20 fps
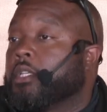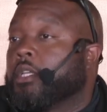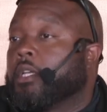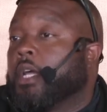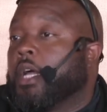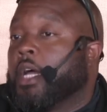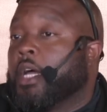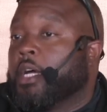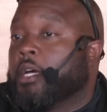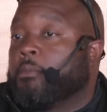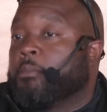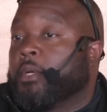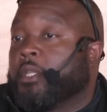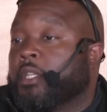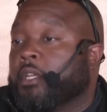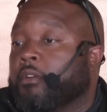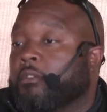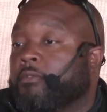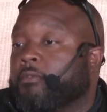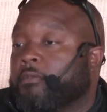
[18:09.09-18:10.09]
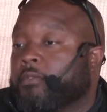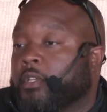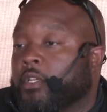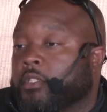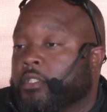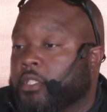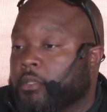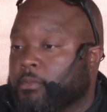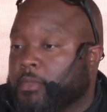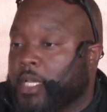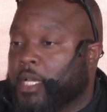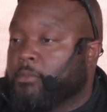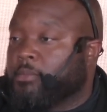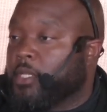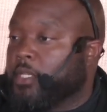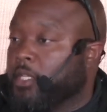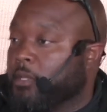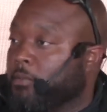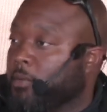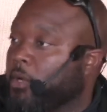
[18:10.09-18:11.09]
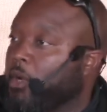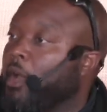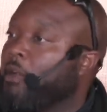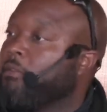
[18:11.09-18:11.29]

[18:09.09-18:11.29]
but there's sometimes a demographic